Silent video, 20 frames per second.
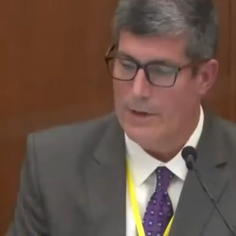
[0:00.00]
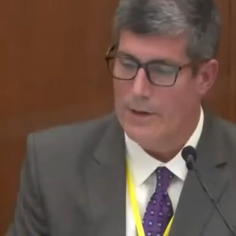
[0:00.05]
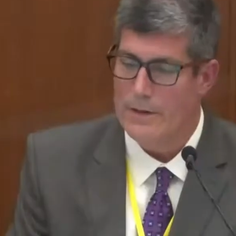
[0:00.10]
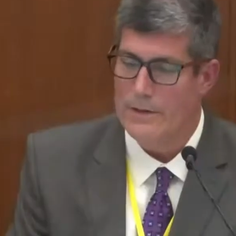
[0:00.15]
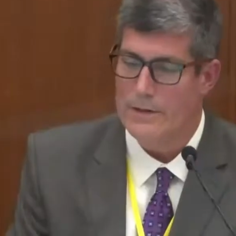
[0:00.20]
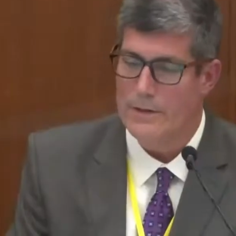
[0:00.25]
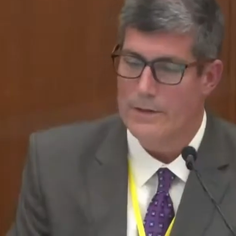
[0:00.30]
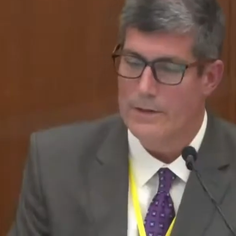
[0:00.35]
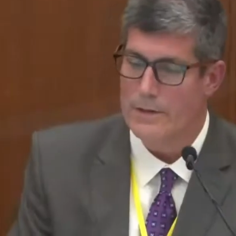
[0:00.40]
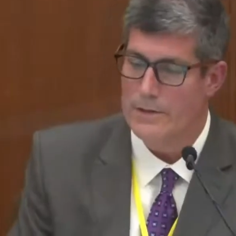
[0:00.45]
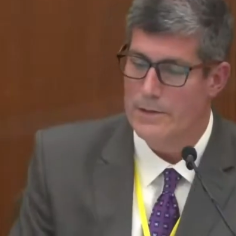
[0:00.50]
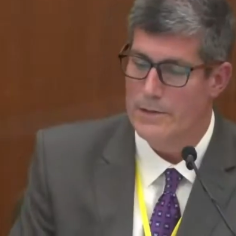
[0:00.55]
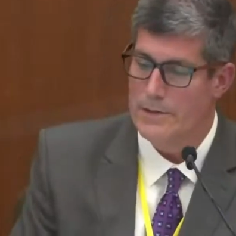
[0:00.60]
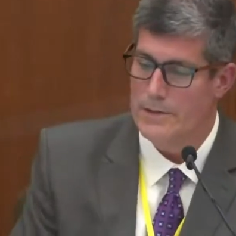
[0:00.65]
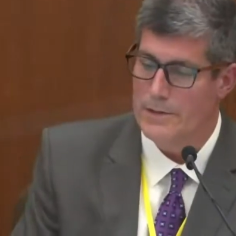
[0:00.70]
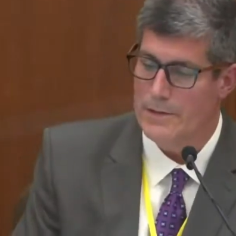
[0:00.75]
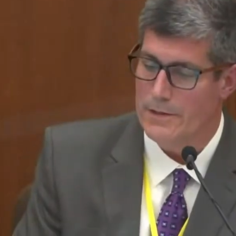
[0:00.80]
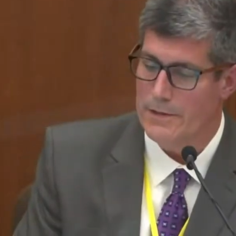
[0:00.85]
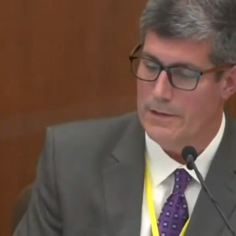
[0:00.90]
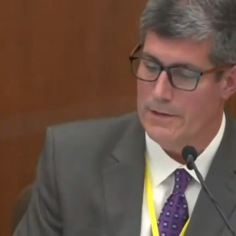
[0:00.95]
at
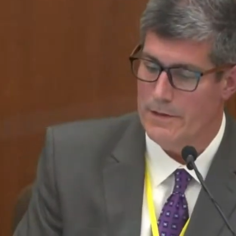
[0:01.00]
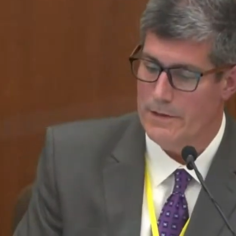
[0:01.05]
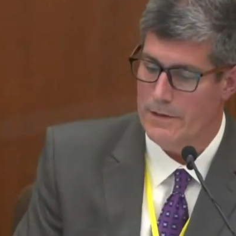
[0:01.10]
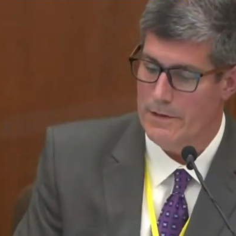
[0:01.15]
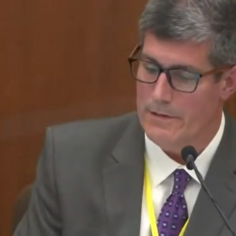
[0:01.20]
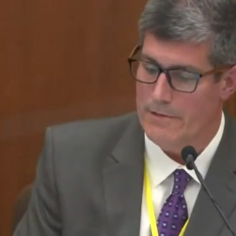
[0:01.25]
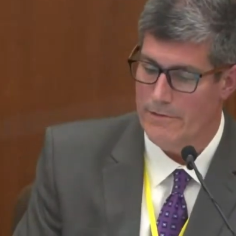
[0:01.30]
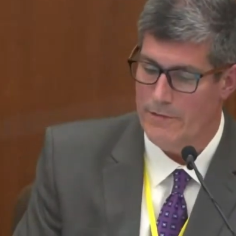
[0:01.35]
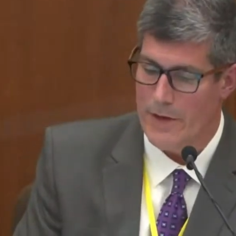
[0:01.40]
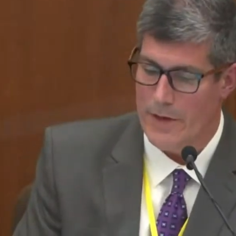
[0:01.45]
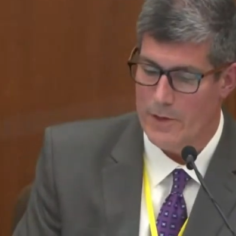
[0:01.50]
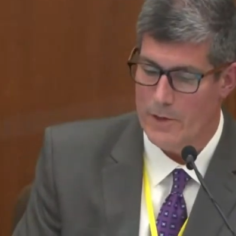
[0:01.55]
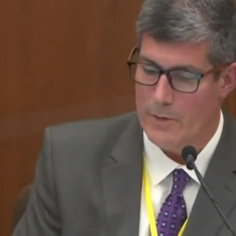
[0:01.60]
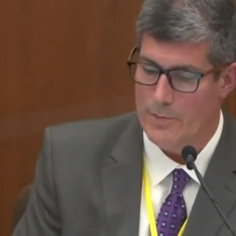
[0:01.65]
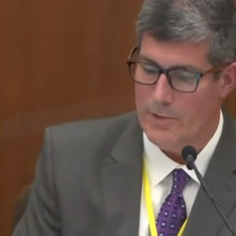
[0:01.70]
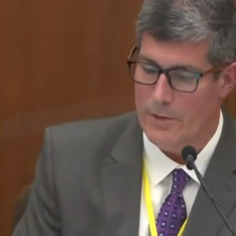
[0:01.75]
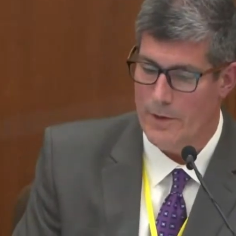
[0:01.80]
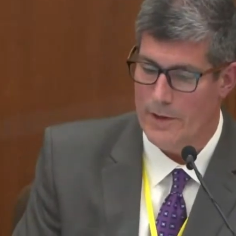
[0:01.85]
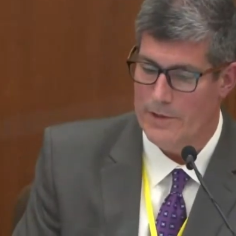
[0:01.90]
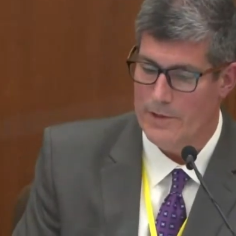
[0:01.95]
is the final
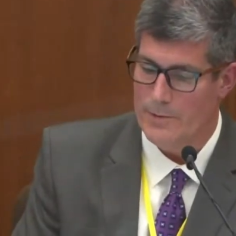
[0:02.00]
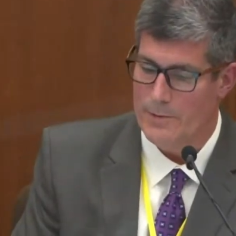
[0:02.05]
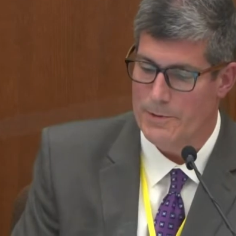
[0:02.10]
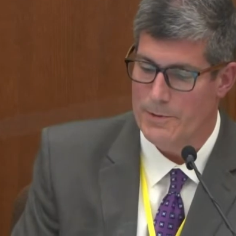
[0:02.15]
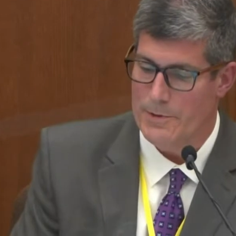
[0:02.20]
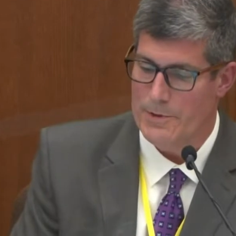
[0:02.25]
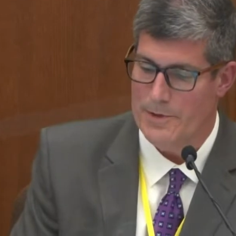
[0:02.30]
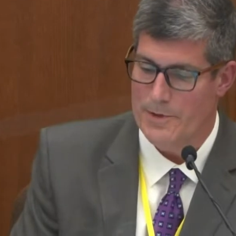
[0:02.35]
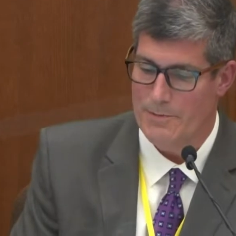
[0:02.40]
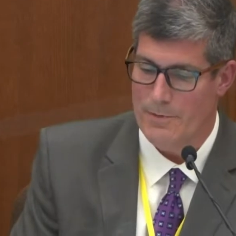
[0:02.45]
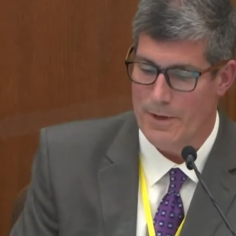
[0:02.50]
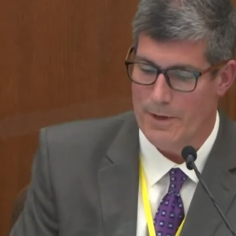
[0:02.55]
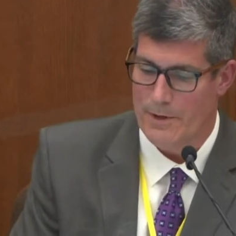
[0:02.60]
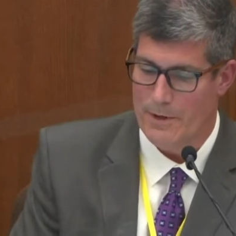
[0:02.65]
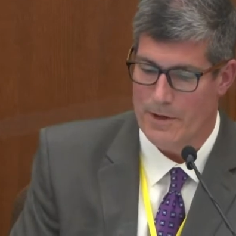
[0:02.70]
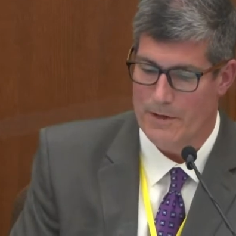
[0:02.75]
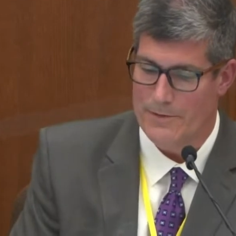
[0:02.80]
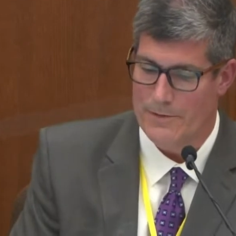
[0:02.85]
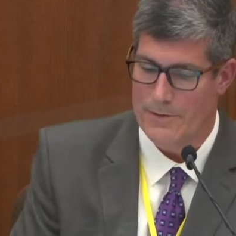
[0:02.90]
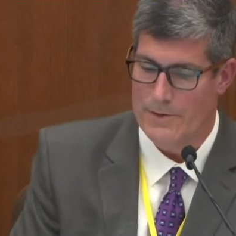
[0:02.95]
press release my
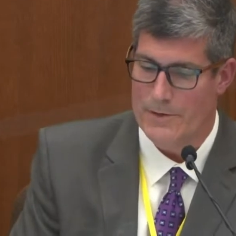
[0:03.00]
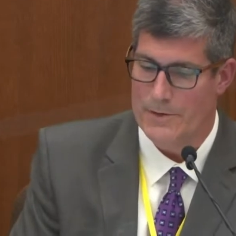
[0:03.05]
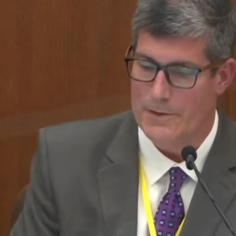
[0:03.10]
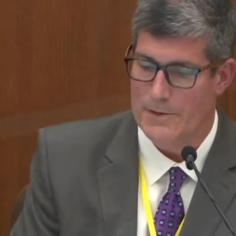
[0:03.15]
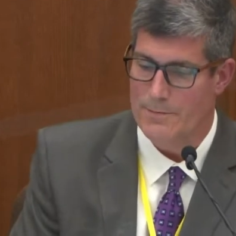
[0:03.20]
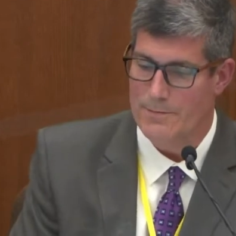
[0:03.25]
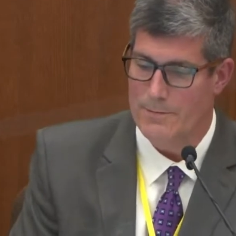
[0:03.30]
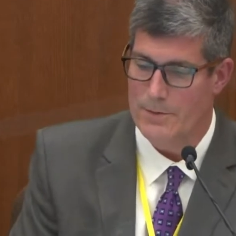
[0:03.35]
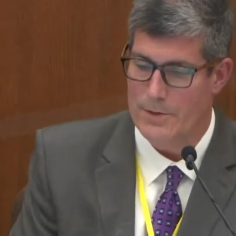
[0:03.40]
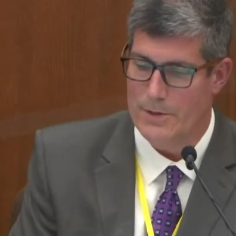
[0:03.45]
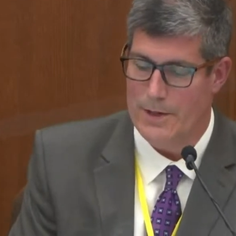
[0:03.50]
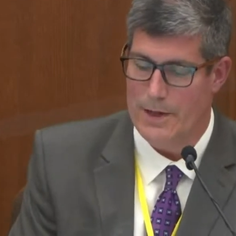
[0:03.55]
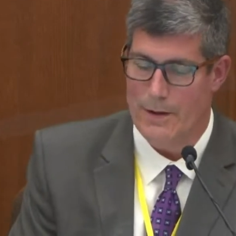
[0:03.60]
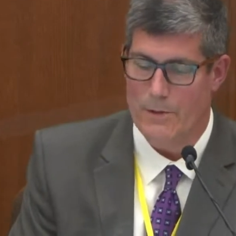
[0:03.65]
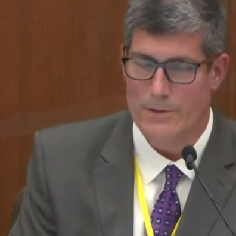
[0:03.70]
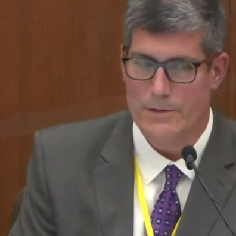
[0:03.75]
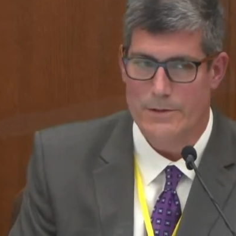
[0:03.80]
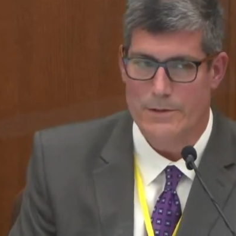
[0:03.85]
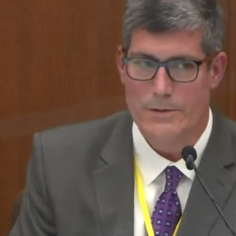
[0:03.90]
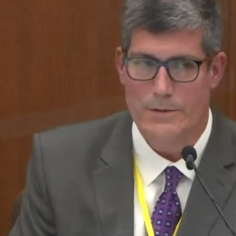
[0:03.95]
office put out